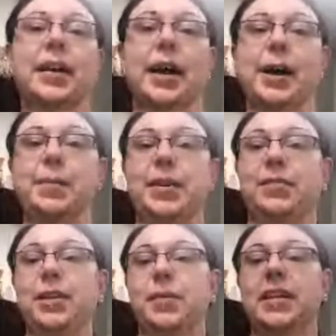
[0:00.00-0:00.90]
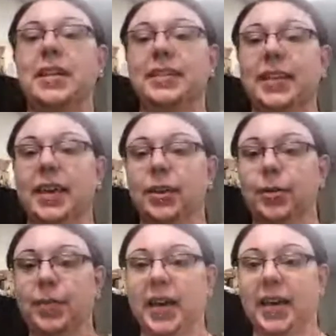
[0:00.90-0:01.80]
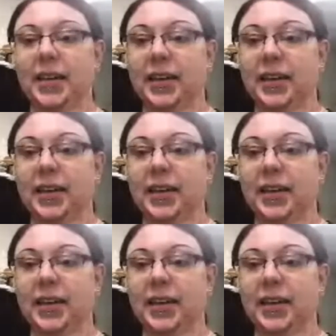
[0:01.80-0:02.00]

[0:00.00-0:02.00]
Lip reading: But if anybody needs a candle make,